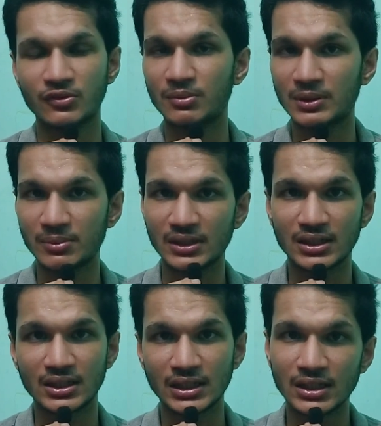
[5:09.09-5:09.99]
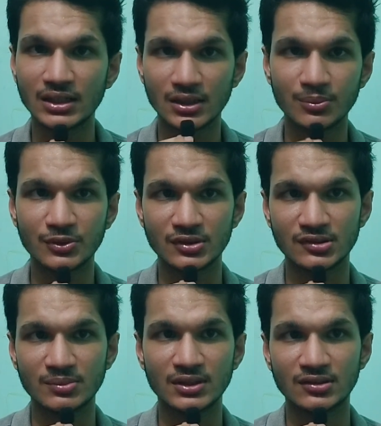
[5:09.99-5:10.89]
of the people edit in
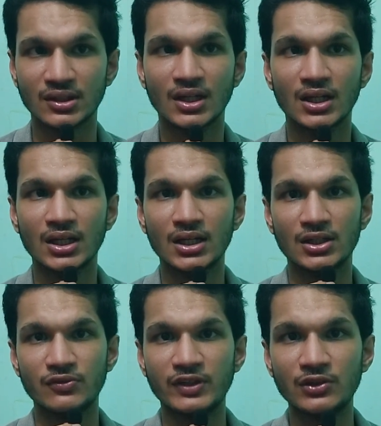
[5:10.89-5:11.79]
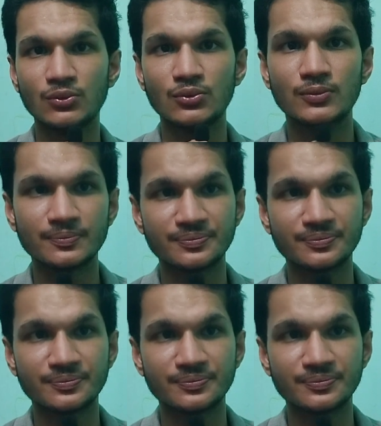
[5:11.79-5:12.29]
computers, because when you